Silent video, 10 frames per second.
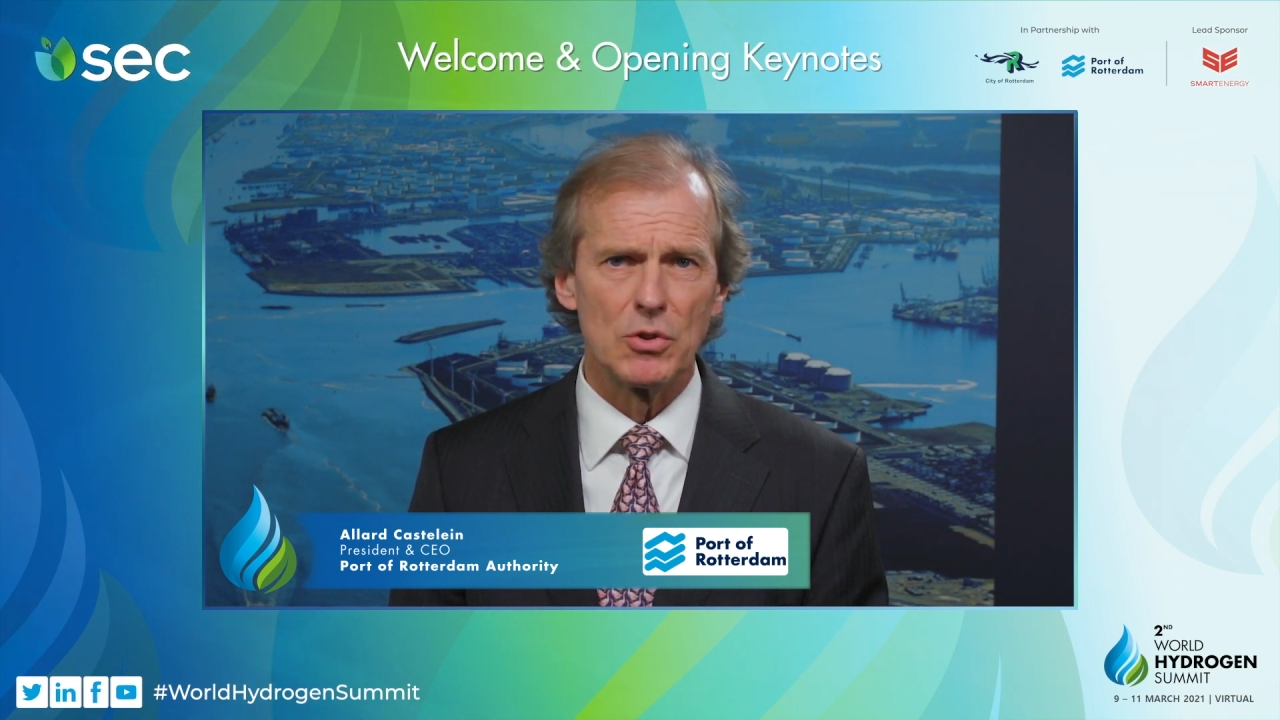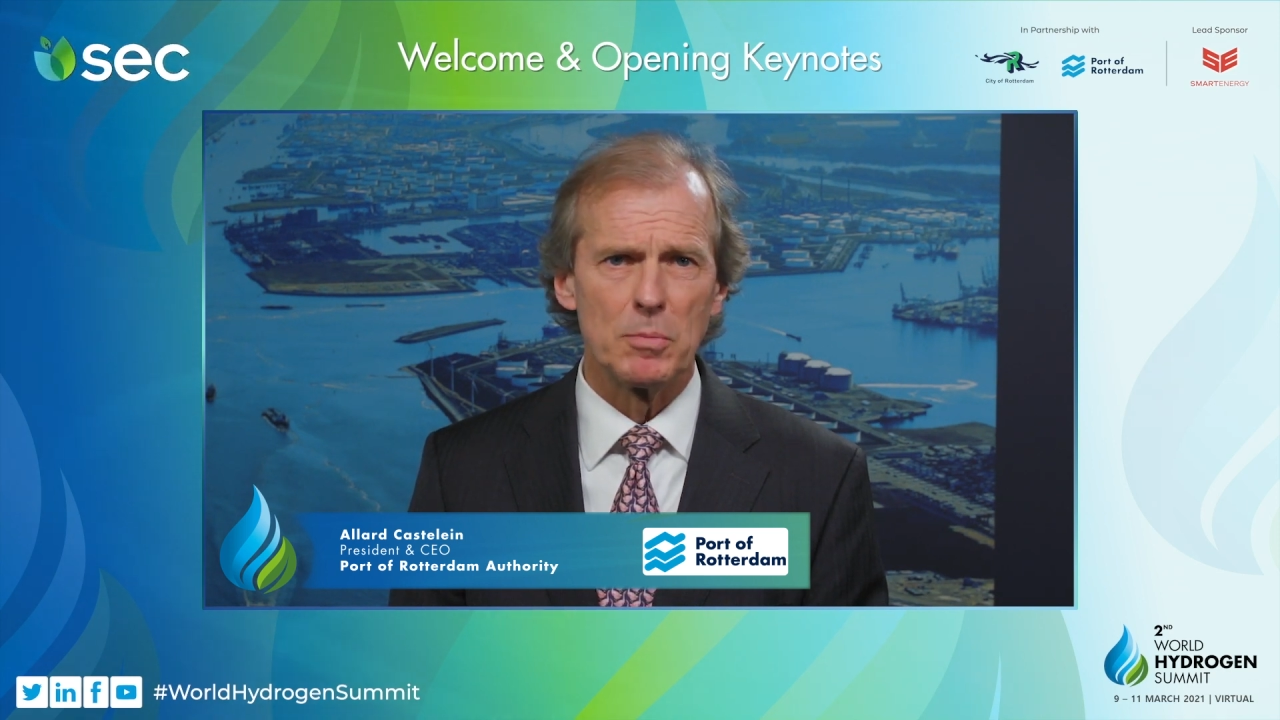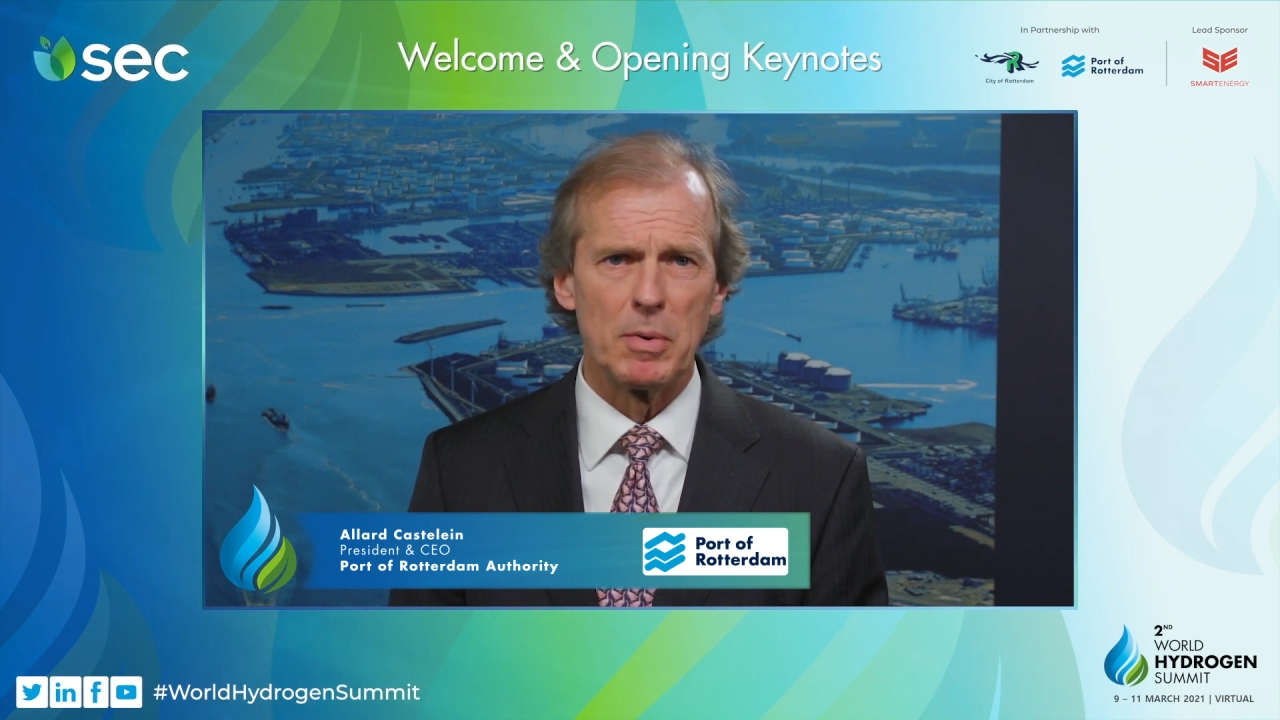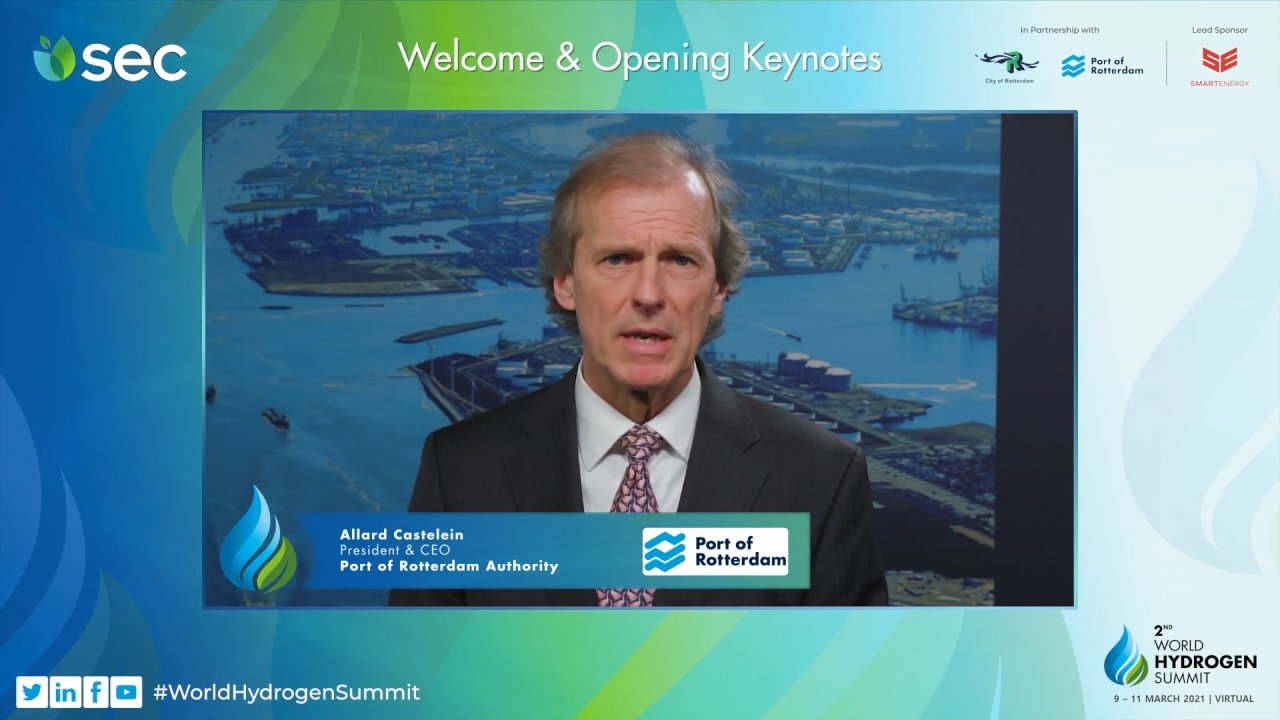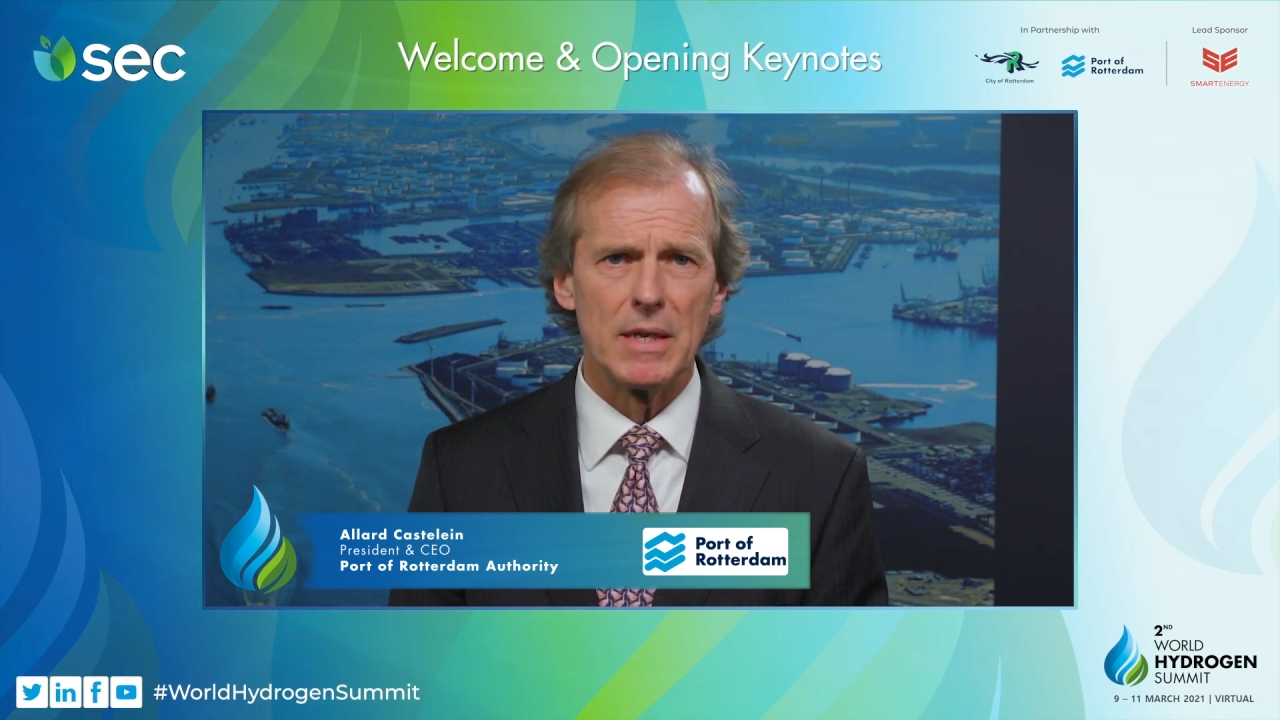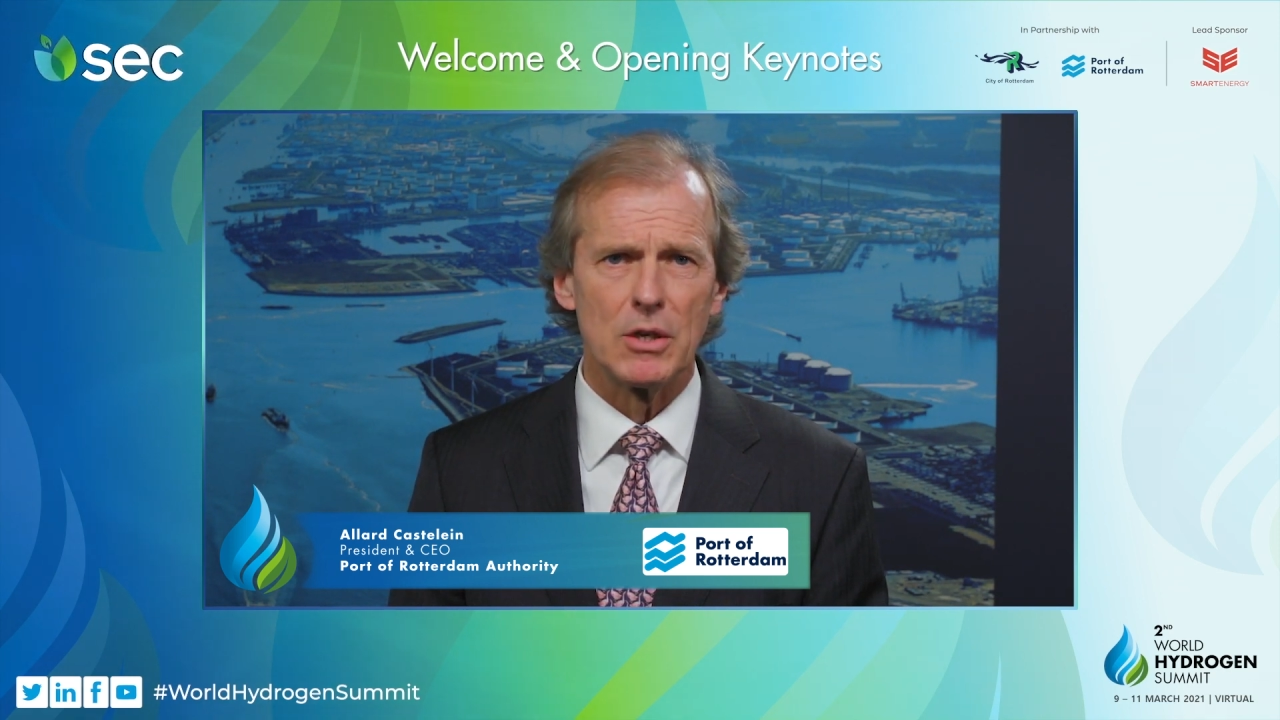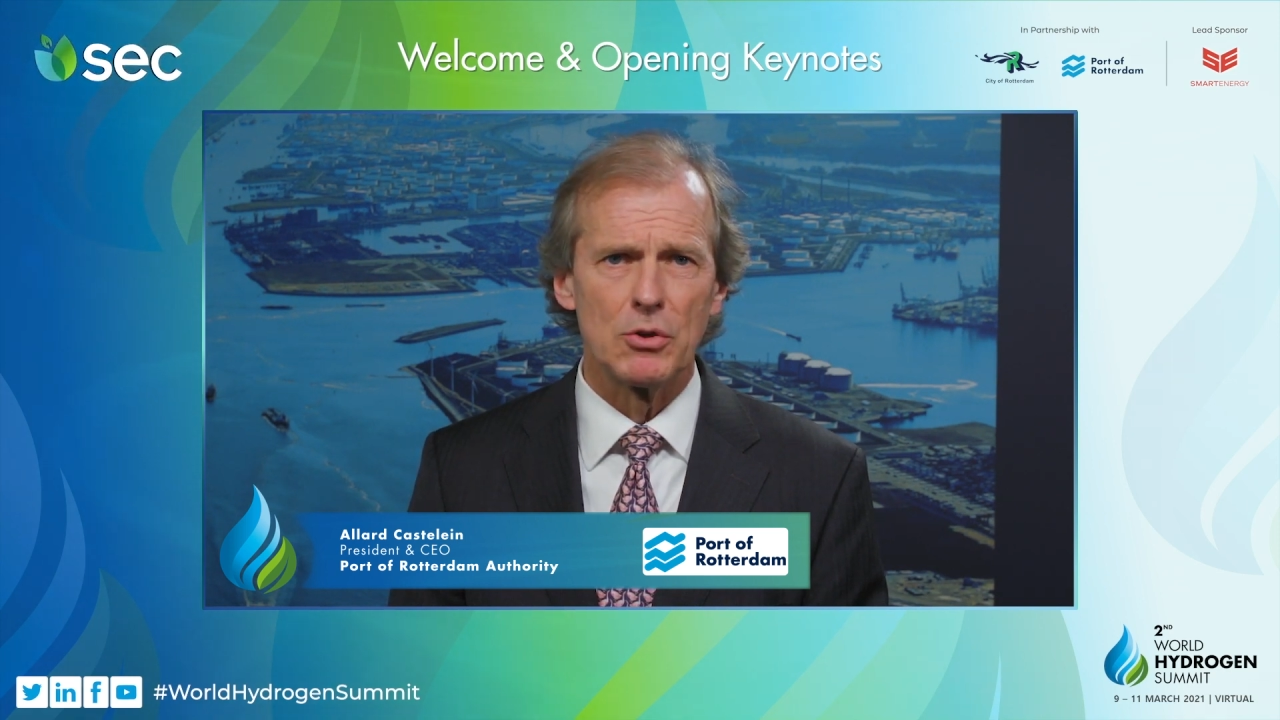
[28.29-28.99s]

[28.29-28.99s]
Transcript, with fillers: going to play